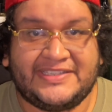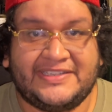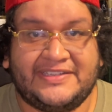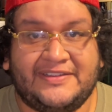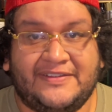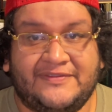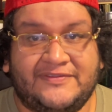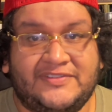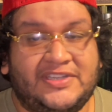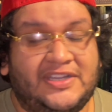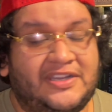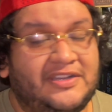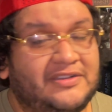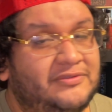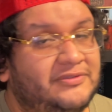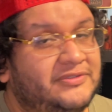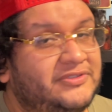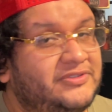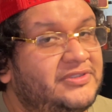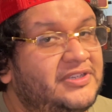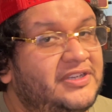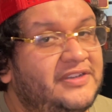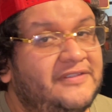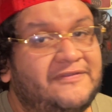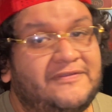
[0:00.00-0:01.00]
of chocolate
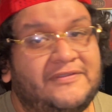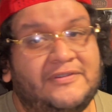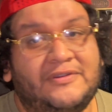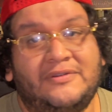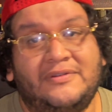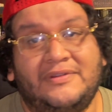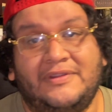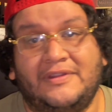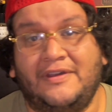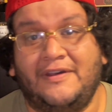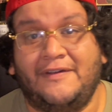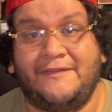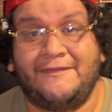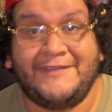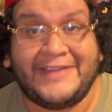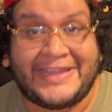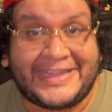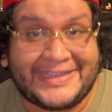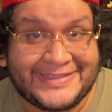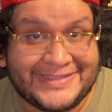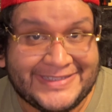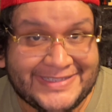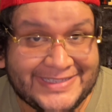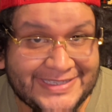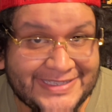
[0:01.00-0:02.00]
truffle,
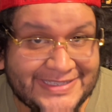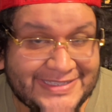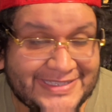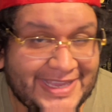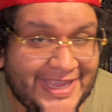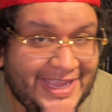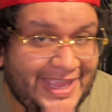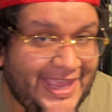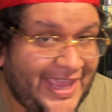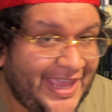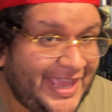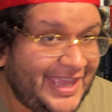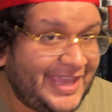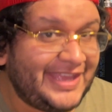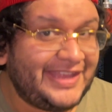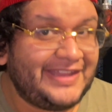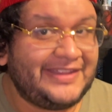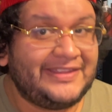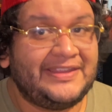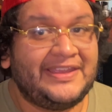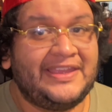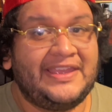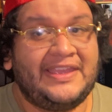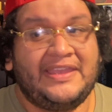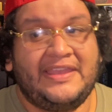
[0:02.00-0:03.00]
Aventus,
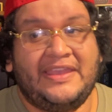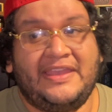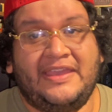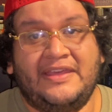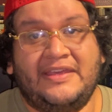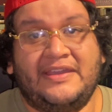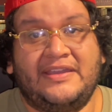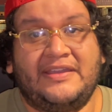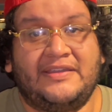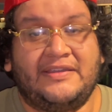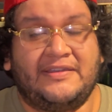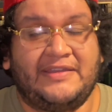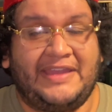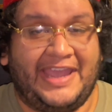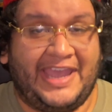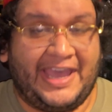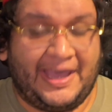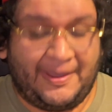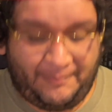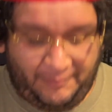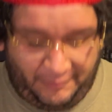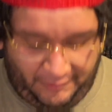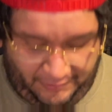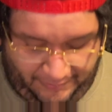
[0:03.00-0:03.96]
and apple